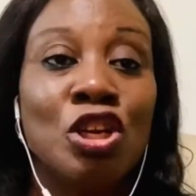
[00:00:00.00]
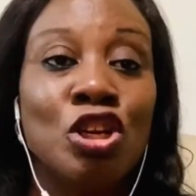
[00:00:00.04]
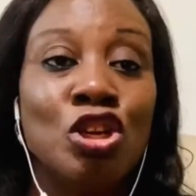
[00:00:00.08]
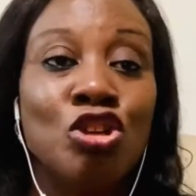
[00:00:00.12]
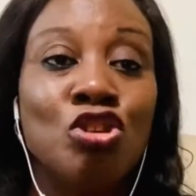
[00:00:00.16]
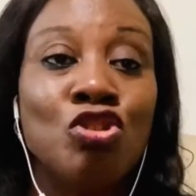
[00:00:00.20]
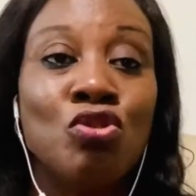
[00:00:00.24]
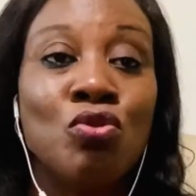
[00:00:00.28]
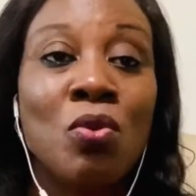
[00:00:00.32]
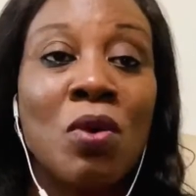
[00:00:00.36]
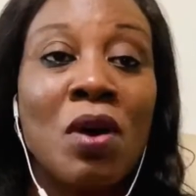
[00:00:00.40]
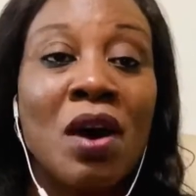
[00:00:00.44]

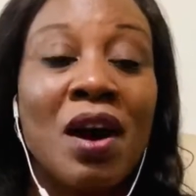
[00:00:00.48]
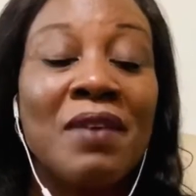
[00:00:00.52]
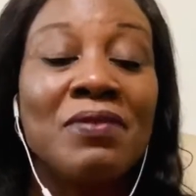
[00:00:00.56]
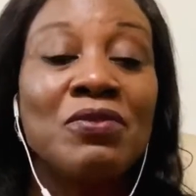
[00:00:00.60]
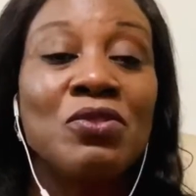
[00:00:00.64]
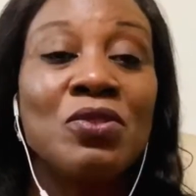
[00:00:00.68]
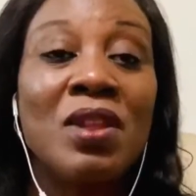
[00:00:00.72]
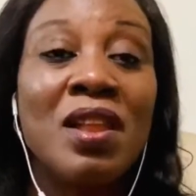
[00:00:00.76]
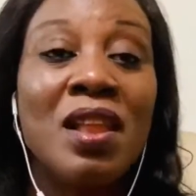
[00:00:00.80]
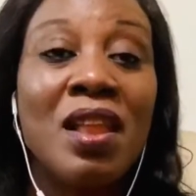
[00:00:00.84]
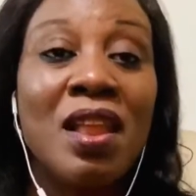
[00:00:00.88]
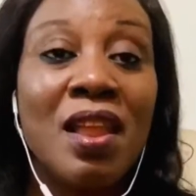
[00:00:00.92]
You have
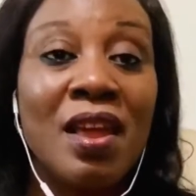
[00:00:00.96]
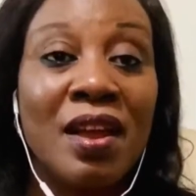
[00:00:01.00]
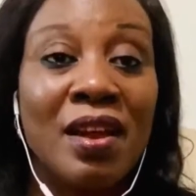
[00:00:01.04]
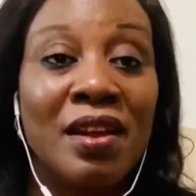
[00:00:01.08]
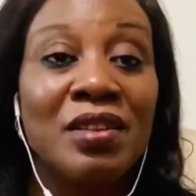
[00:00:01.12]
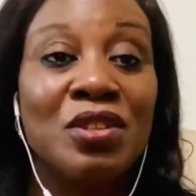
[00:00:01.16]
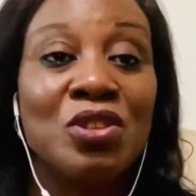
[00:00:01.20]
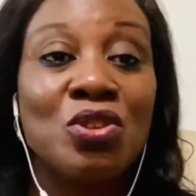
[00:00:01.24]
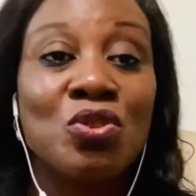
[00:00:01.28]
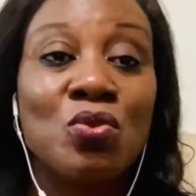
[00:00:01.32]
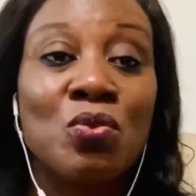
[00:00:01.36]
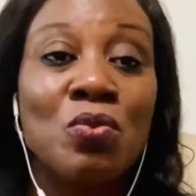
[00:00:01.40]
to
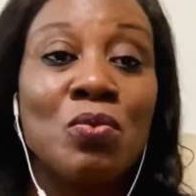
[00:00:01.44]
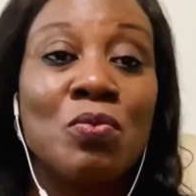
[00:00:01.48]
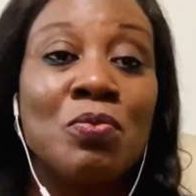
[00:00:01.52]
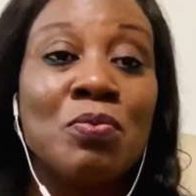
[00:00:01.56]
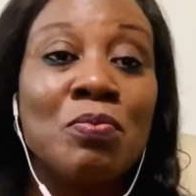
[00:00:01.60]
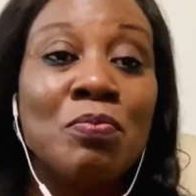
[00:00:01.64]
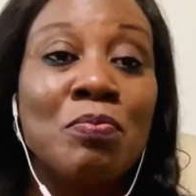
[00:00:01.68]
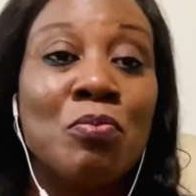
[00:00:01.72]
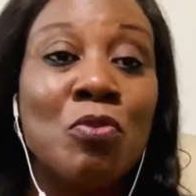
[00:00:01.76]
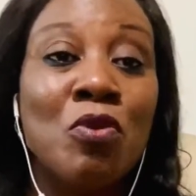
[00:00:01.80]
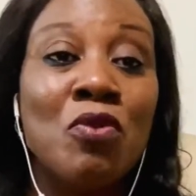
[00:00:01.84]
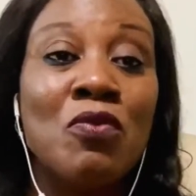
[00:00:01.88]
learn to
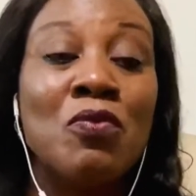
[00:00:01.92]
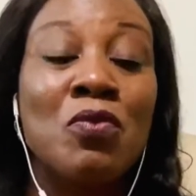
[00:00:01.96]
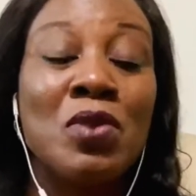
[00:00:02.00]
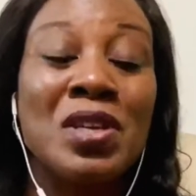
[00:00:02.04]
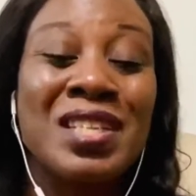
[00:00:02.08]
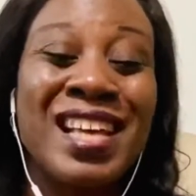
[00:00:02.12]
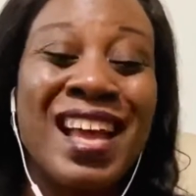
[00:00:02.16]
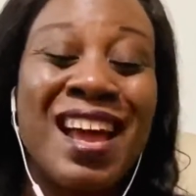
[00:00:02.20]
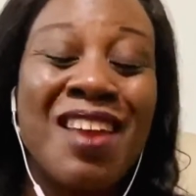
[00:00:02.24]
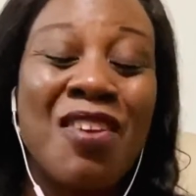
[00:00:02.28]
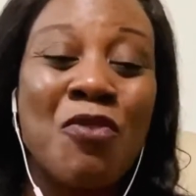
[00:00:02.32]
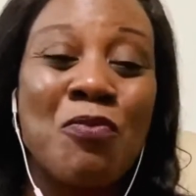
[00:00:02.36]
move with
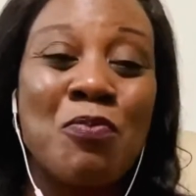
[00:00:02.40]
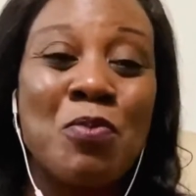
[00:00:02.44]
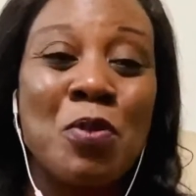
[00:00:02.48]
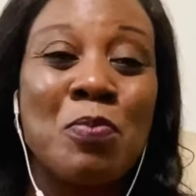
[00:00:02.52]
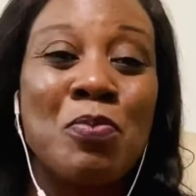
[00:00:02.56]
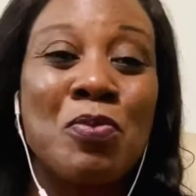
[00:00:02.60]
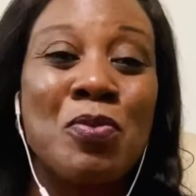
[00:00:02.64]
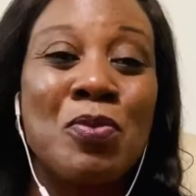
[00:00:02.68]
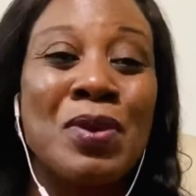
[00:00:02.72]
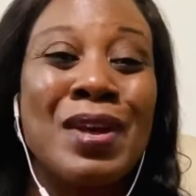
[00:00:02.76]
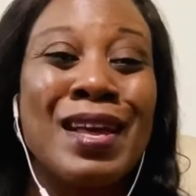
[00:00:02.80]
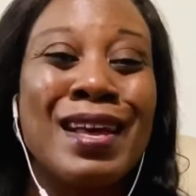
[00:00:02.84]
kind of
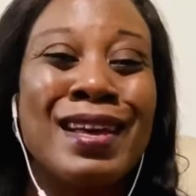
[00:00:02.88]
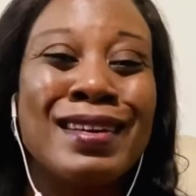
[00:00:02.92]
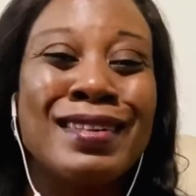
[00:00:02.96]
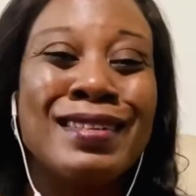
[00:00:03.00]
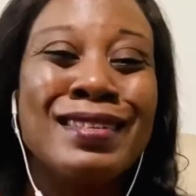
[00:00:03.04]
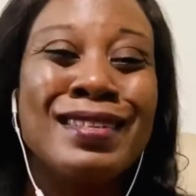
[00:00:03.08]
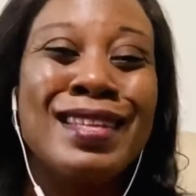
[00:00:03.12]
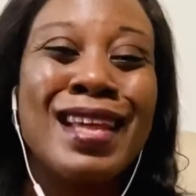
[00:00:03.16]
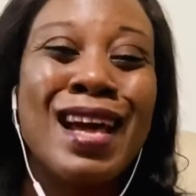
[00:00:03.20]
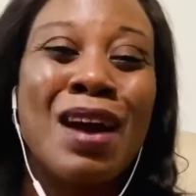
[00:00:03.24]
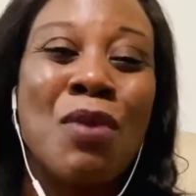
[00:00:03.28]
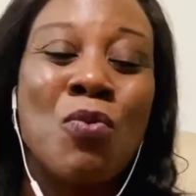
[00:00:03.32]
people
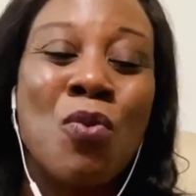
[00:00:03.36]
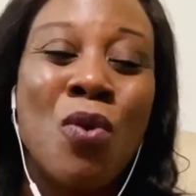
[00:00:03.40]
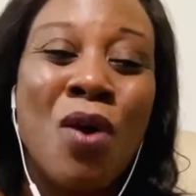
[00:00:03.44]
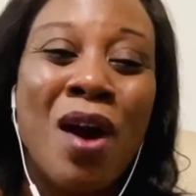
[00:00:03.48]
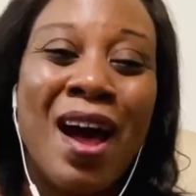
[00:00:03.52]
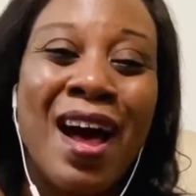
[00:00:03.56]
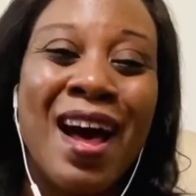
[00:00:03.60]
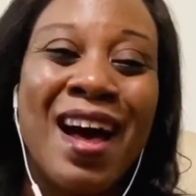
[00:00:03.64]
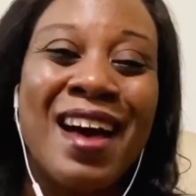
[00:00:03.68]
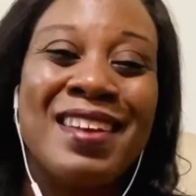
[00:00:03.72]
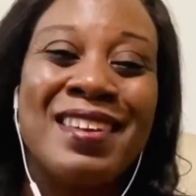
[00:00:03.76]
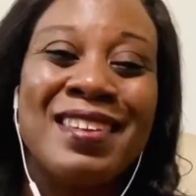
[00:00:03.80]
that will
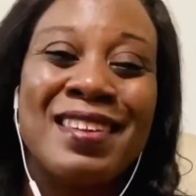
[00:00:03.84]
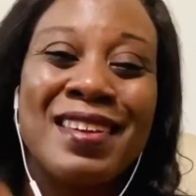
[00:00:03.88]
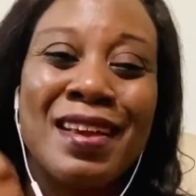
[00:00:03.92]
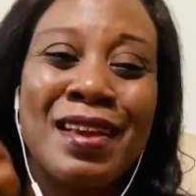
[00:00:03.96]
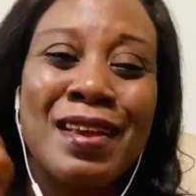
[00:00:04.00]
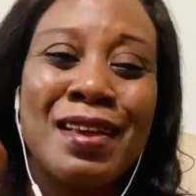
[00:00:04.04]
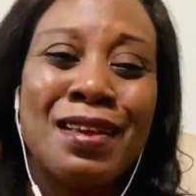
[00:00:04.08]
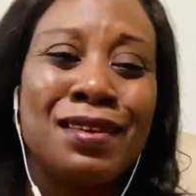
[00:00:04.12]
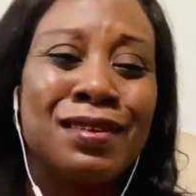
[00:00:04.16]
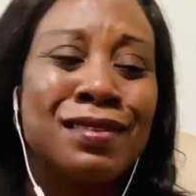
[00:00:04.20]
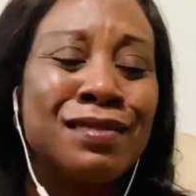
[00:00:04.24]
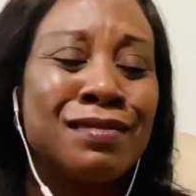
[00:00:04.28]
add
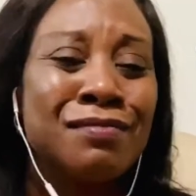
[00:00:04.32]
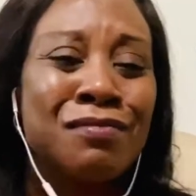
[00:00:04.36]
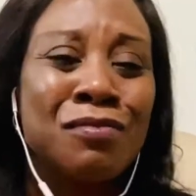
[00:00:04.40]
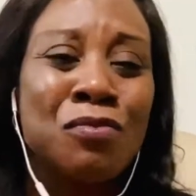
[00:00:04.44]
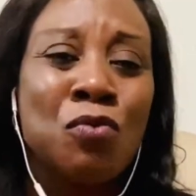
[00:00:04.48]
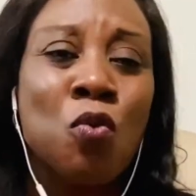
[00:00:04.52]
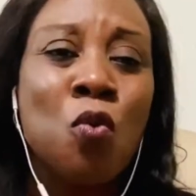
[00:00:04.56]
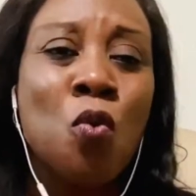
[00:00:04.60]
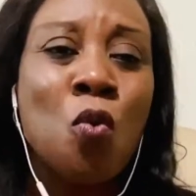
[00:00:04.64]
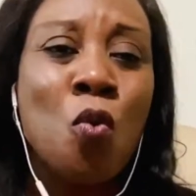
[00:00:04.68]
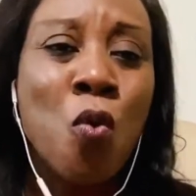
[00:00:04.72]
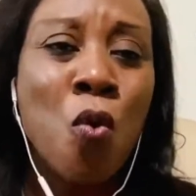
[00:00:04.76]

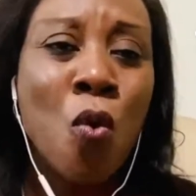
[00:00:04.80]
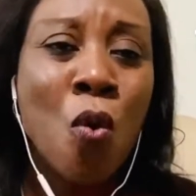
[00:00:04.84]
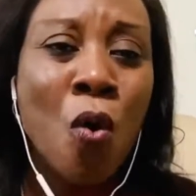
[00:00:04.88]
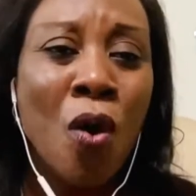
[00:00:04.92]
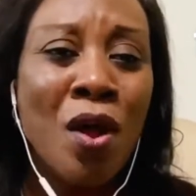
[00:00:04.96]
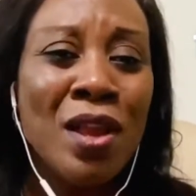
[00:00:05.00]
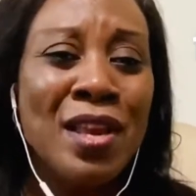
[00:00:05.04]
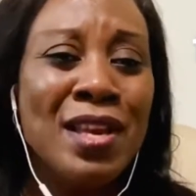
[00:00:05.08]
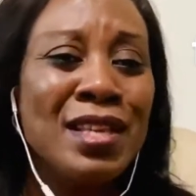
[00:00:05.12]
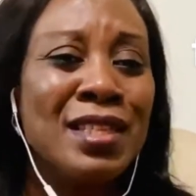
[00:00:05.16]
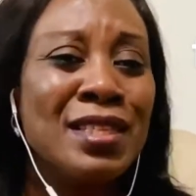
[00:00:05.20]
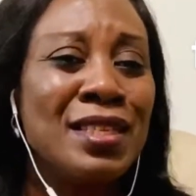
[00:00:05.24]

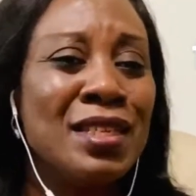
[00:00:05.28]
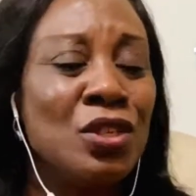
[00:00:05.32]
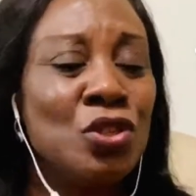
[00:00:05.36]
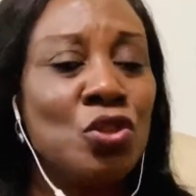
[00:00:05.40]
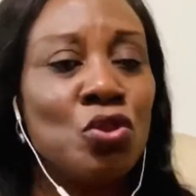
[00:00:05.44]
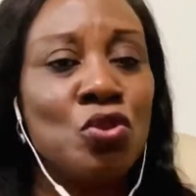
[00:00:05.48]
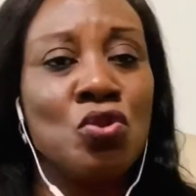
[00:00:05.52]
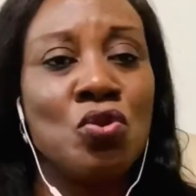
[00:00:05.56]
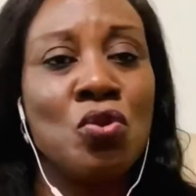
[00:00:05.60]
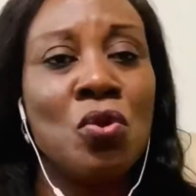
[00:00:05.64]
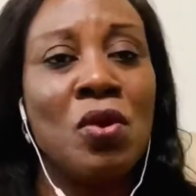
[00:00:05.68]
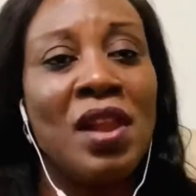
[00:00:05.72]
quality
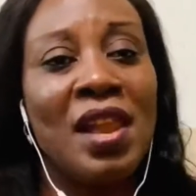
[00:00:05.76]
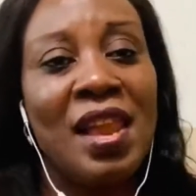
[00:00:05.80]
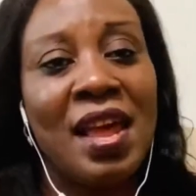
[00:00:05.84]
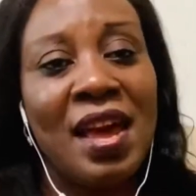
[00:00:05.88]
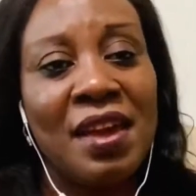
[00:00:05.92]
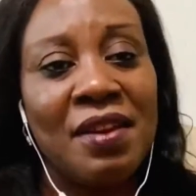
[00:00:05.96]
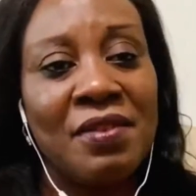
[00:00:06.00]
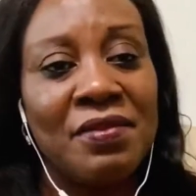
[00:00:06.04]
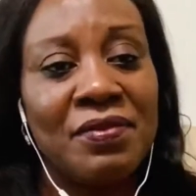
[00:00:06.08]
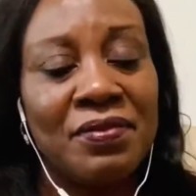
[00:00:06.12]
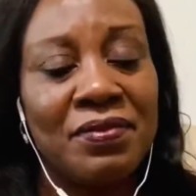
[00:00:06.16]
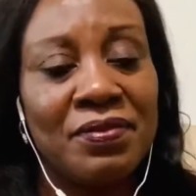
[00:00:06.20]
to your
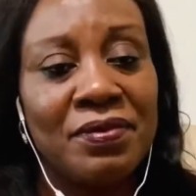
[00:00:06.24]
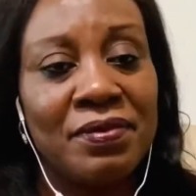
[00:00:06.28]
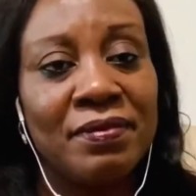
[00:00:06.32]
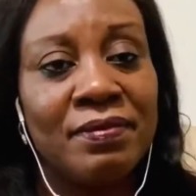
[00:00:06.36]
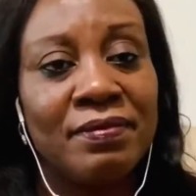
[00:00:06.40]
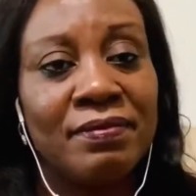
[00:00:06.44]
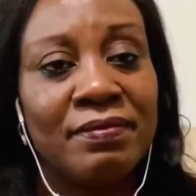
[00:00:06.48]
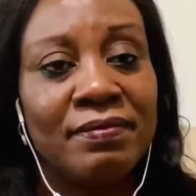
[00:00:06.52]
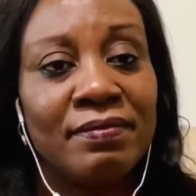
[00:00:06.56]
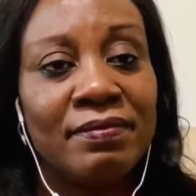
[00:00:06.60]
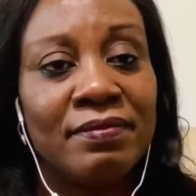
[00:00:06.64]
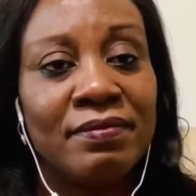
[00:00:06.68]
life
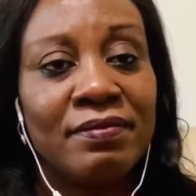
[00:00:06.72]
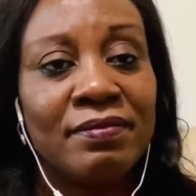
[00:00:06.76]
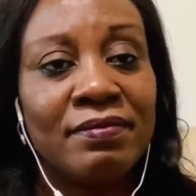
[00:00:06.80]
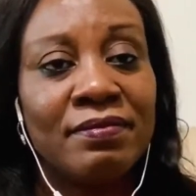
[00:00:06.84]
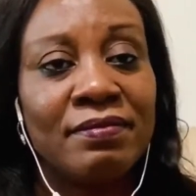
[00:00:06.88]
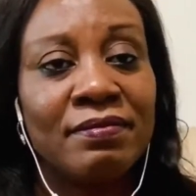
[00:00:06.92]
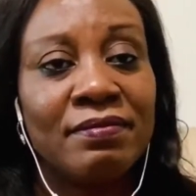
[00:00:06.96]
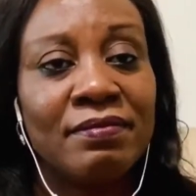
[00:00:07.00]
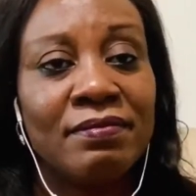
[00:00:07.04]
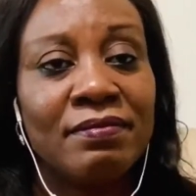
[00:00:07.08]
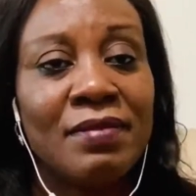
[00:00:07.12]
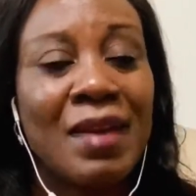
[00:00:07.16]

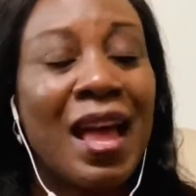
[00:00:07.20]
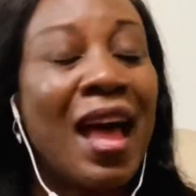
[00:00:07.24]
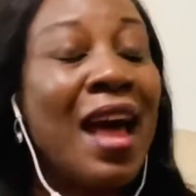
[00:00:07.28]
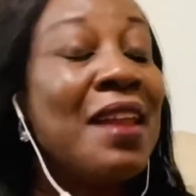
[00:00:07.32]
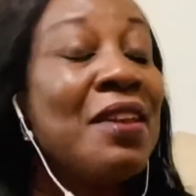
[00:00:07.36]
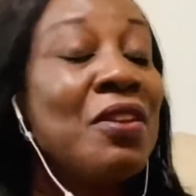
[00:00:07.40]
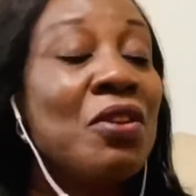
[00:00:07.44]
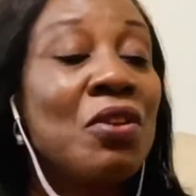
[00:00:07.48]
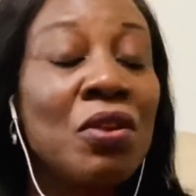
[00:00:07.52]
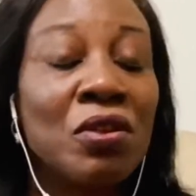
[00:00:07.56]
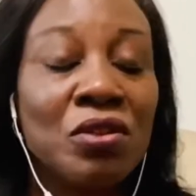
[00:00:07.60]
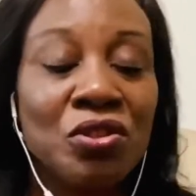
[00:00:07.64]

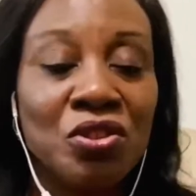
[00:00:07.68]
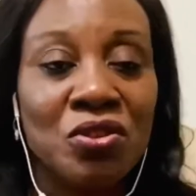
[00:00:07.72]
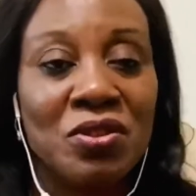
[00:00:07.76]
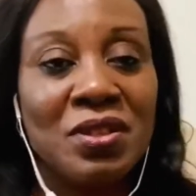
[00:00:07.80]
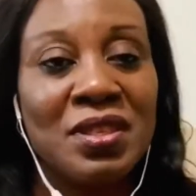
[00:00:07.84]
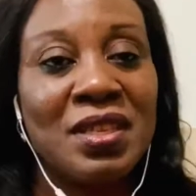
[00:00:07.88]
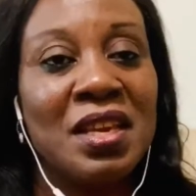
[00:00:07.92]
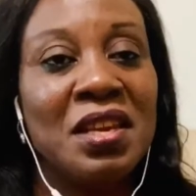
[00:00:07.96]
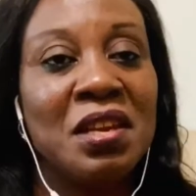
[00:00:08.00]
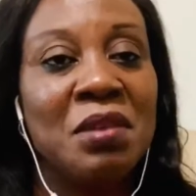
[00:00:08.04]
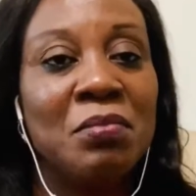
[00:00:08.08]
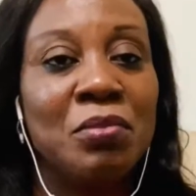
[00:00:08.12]
and not
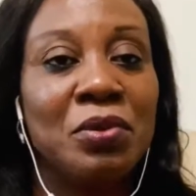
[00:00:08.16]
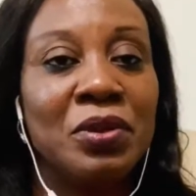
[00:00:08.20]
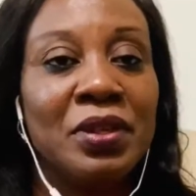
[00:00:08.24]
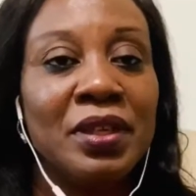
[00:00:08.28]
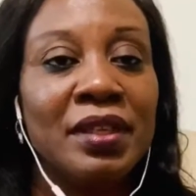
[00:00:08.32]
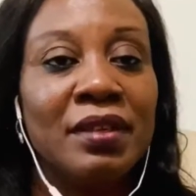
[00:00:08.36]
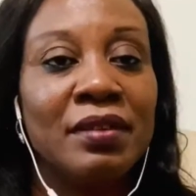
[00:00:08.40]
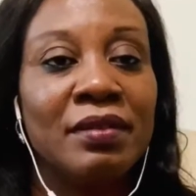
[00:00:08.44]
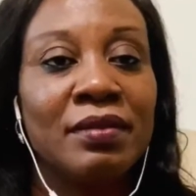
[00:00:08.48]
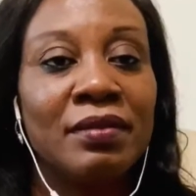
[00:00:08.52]
just anybody.